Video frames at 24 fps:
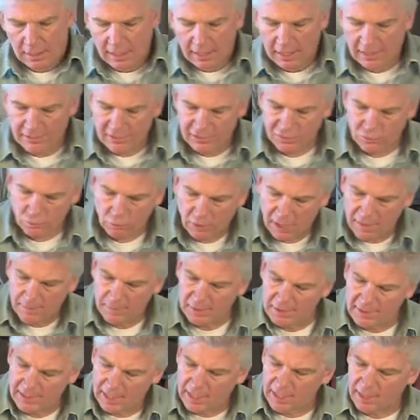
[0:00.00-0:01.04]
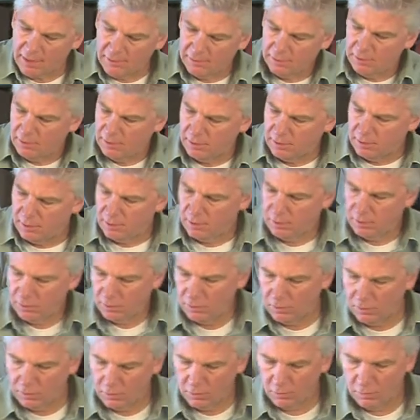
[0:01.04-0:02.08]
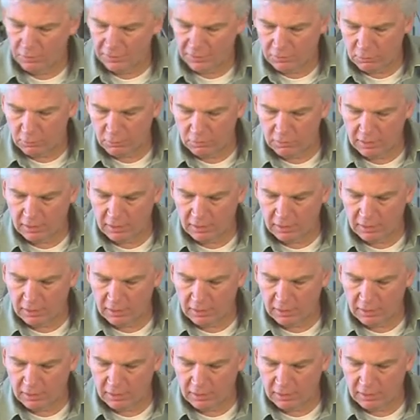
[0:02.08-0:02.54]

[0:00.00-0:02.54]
and just wipe it down with a,